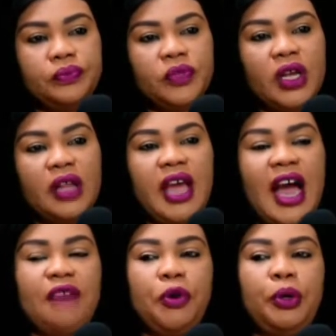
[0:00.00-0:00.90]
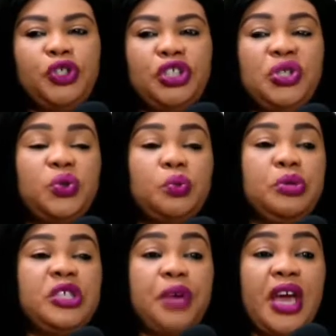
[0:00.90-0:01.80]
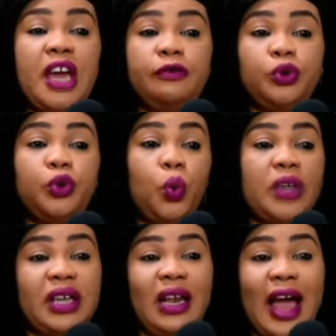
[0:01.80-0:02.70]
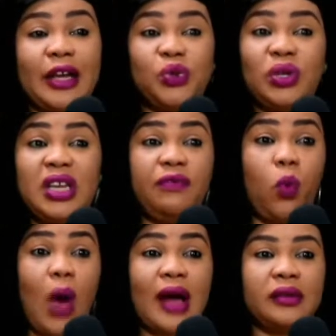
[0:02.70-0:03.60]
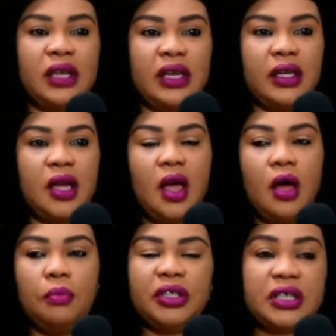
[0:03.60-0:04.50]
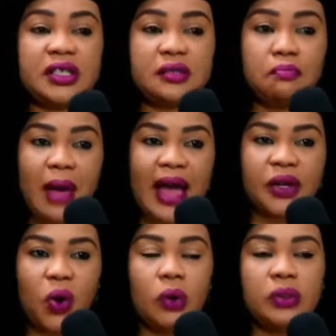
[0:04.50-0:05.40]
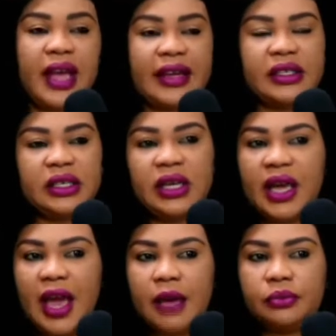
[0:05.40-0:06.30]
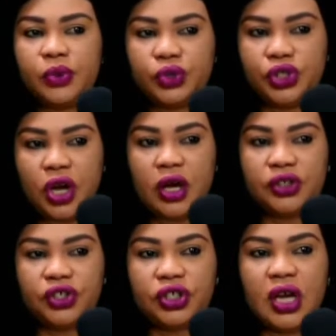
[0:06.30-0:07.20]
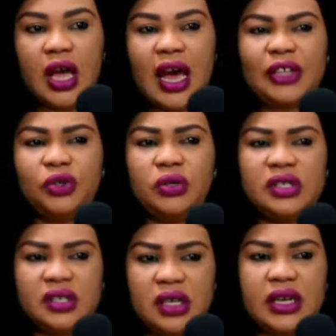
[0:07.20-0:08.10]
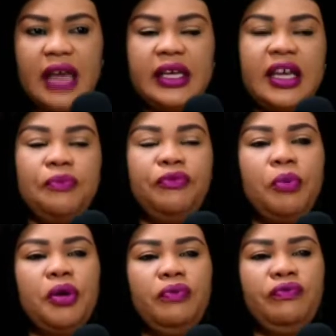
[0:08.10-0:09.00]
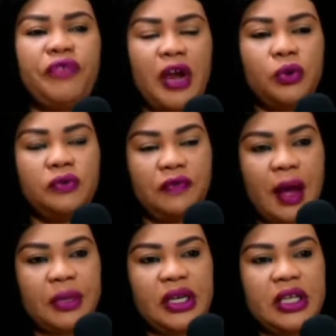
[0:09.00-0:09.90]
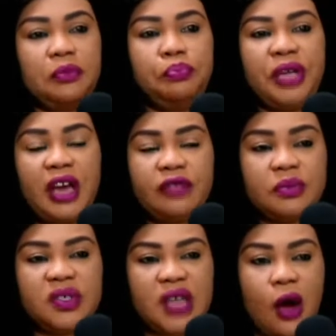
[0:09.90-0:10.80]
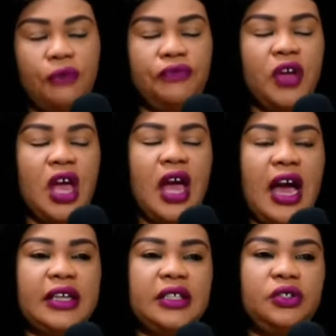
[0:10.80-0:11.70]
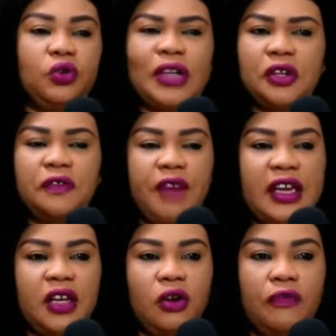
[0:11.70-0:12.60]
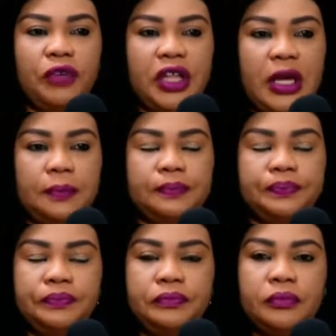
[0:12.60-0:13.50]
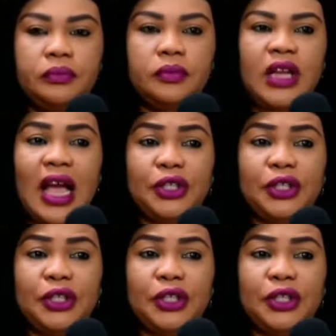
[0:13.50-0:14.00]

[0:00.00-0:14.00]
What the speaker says: they have opportunity to misbehave, to do what they like, to live wildly. But this man called Eddie, he came to church, and you can see that he came from a very good family. He behaved himself, and I just fell in love with him. And